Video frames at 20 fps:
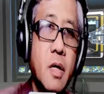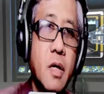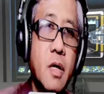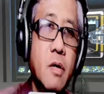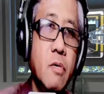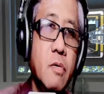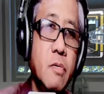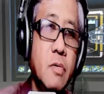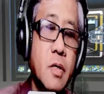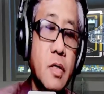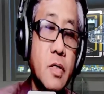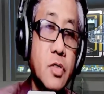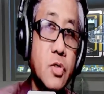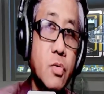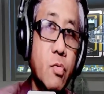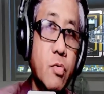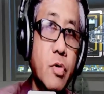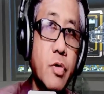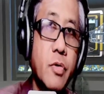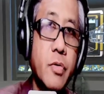How does
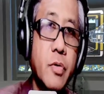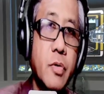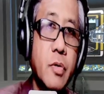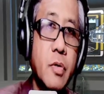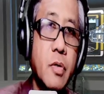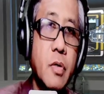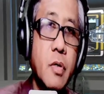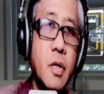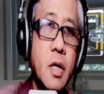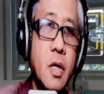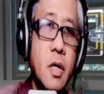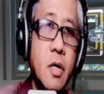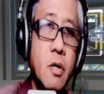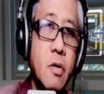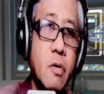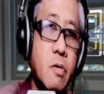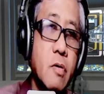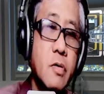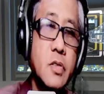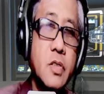water
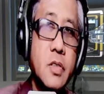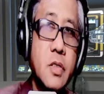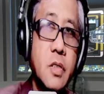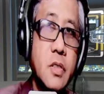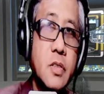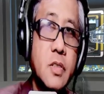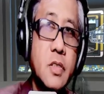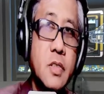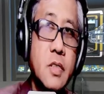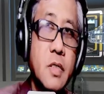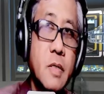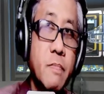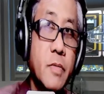crosses